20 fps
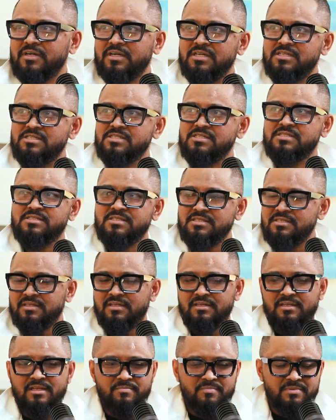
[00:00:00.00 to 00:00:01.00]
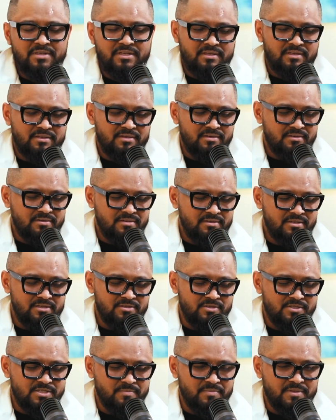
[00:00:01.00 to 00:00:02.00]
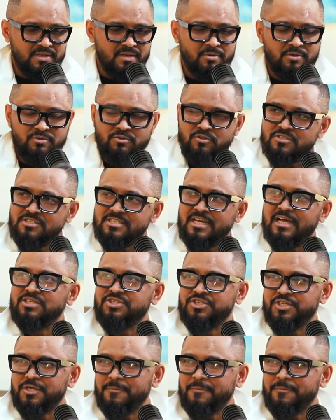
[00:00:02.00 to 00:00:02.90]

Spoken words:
Because let me tell you something about nostalgia.